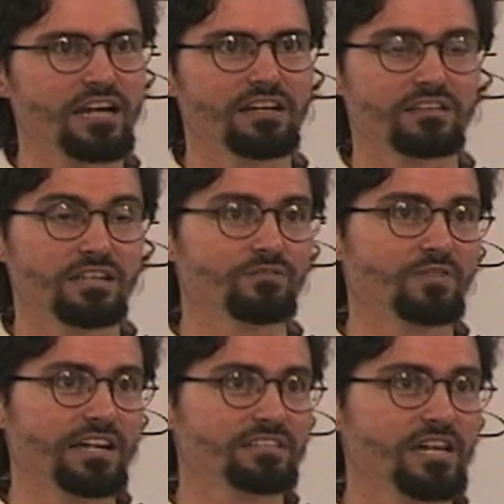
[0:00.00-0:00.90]
And in
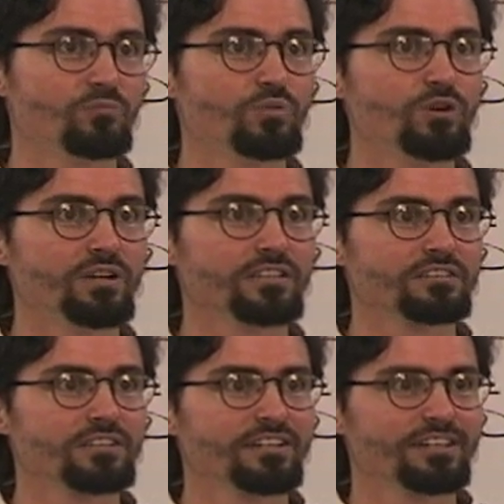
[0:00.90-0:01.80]
fact, Zen
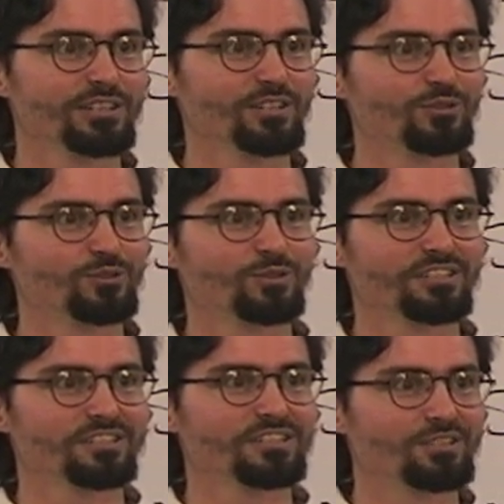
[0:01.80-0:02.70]
Buddhists, you know,
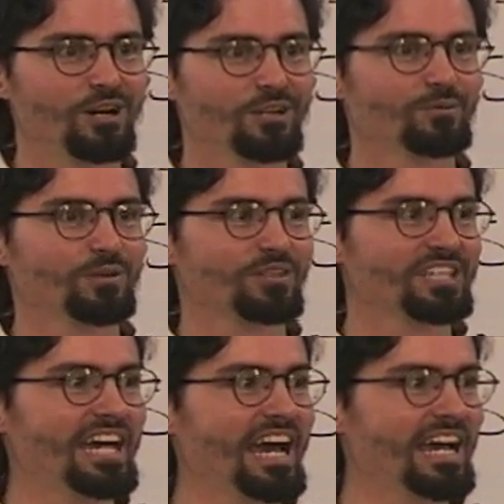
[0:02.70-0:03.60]
traditionally talk about the
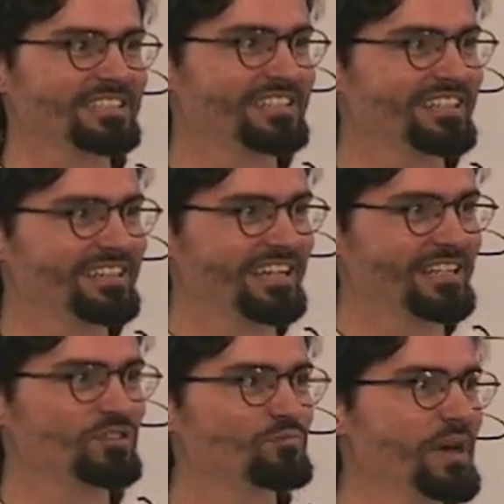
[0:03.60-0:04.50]
cat
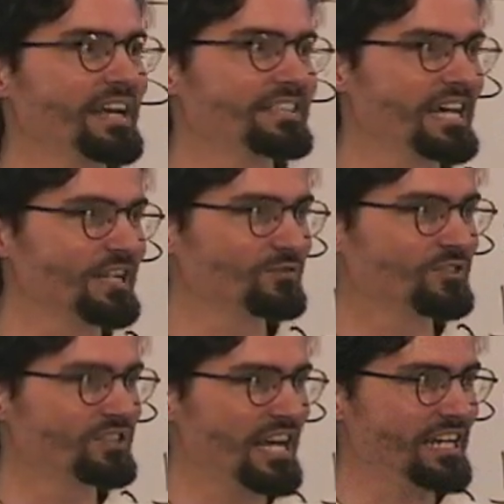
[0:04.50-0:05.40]
and its meditative
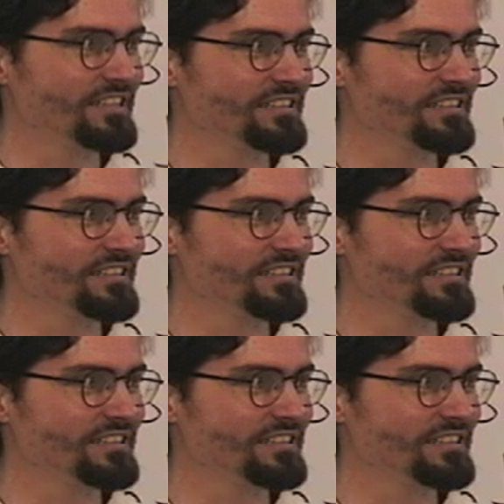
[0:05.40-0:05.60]
state.